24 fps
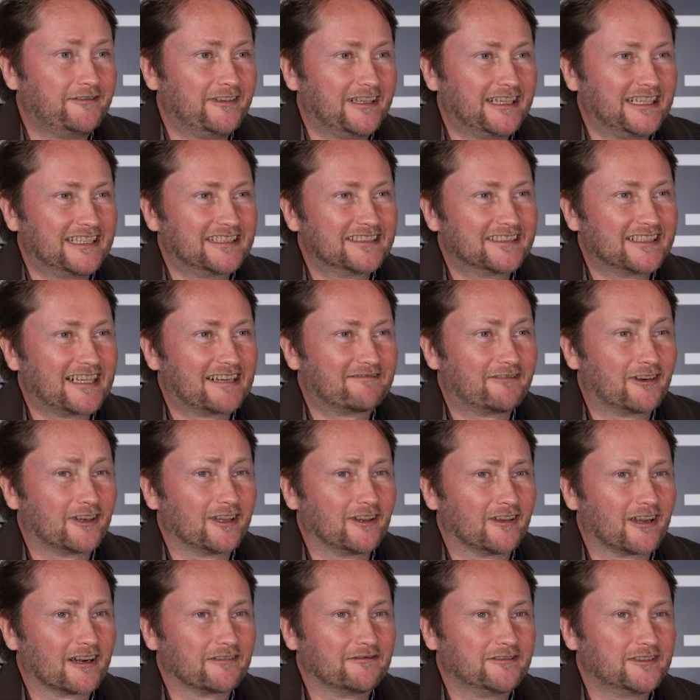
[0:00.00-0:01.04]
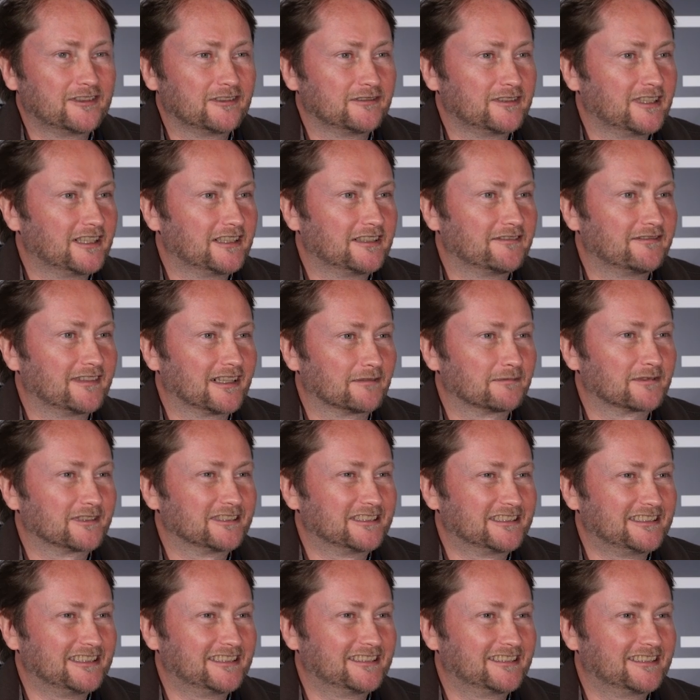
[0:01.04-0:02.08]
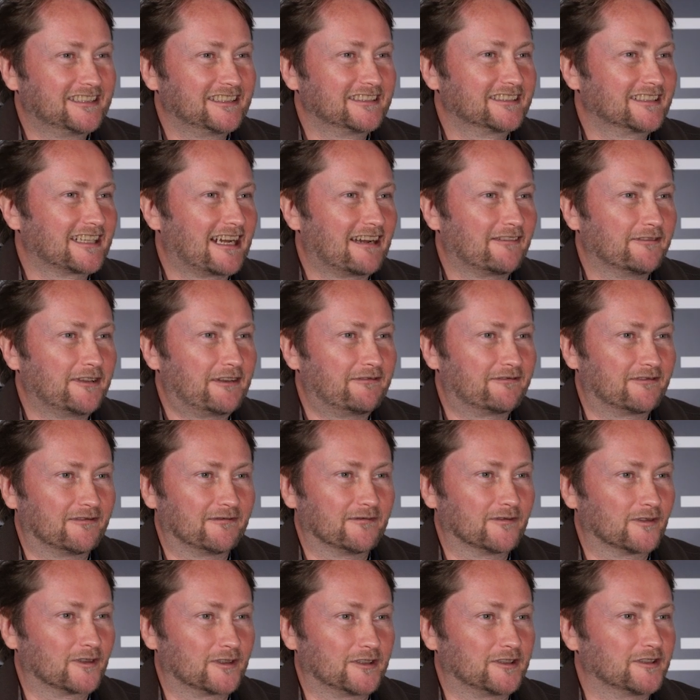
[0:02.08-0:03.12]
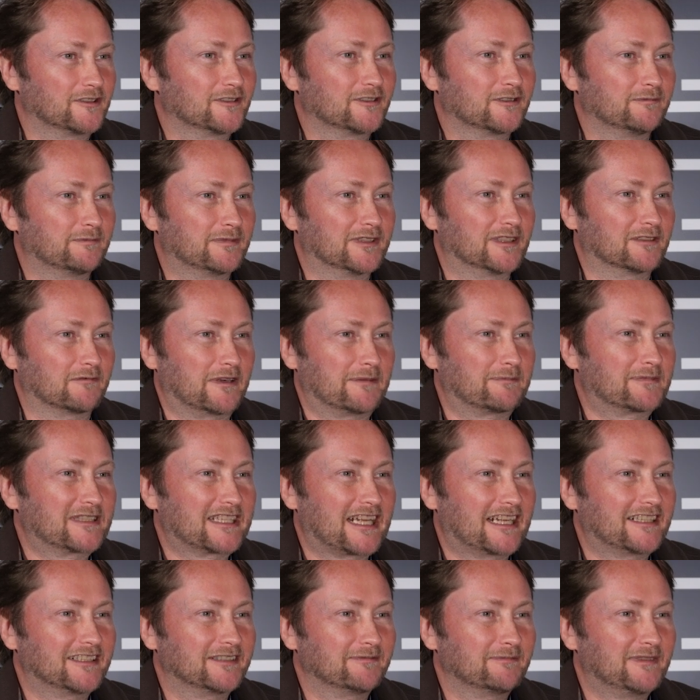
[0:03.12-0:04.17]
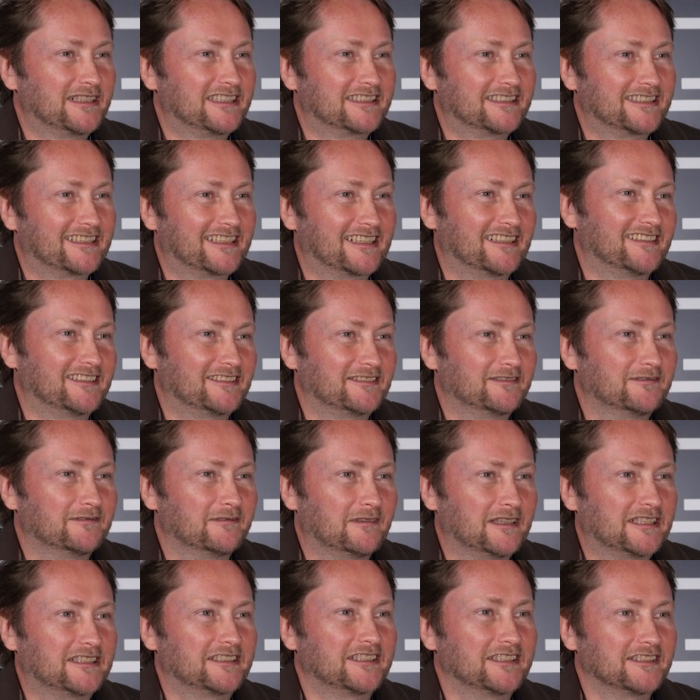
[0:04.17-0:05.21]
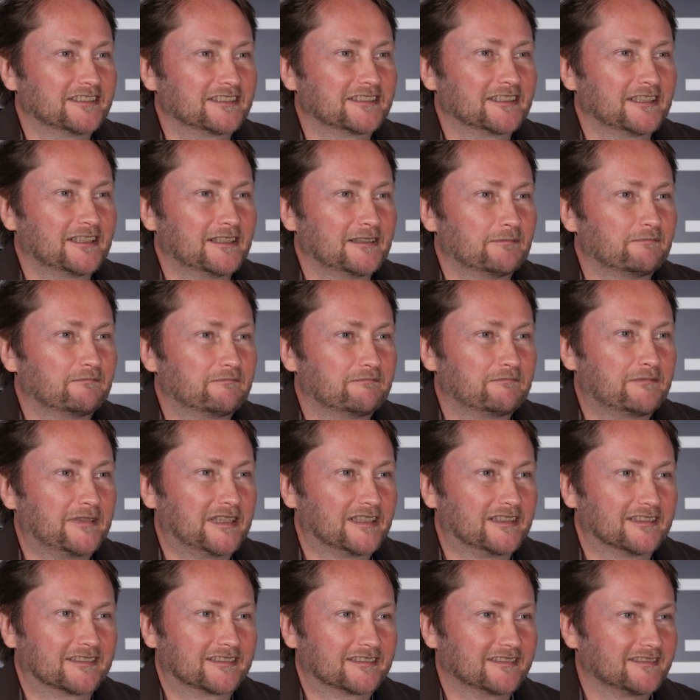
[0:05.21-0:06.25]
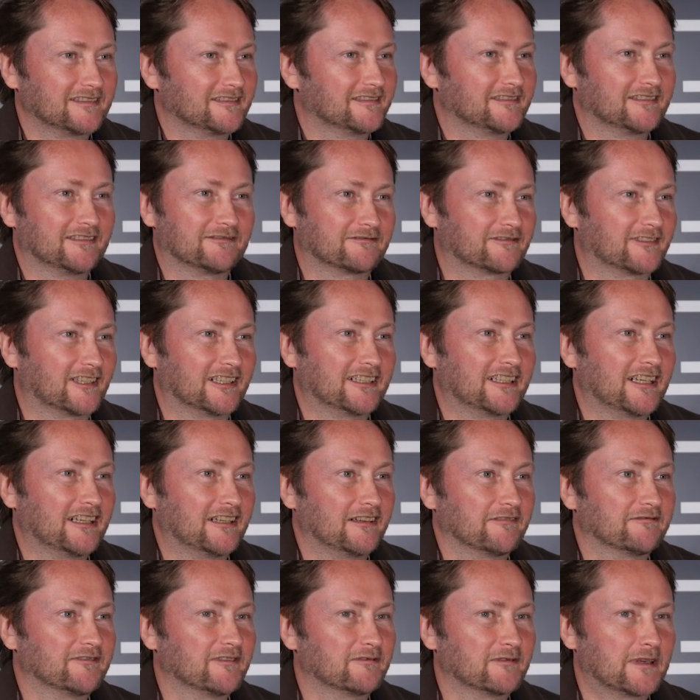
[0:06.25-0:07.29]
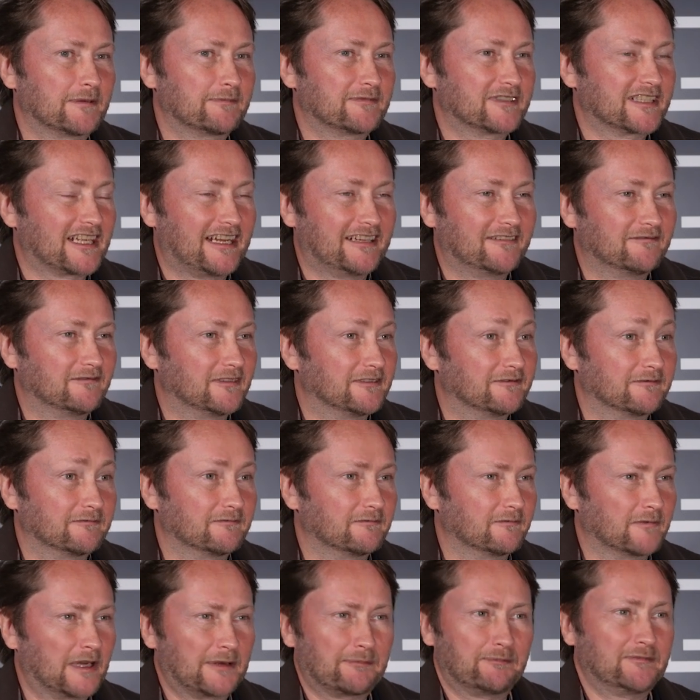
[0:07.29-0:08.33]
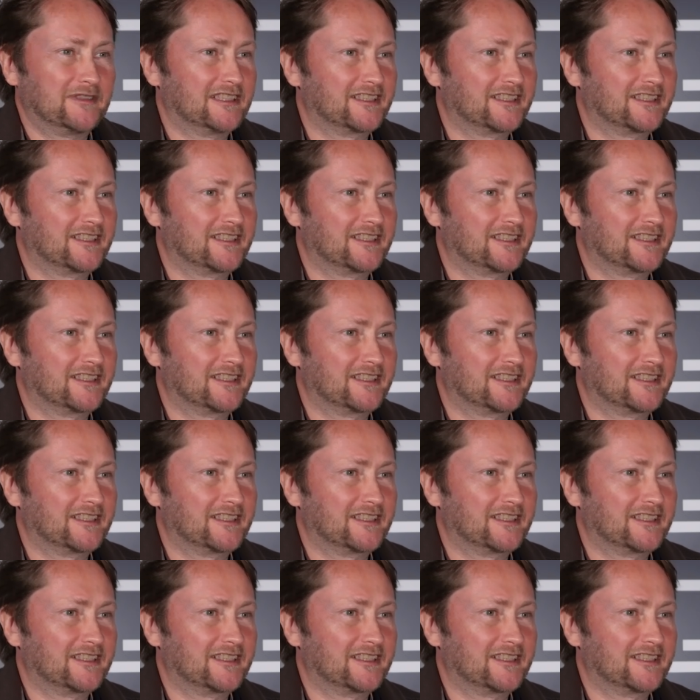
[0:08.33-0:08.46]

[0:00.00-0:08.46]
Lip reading: thing is that for a lot of junior developers, this is just how they've learned to build websites, basically, which is build the front end of the website with web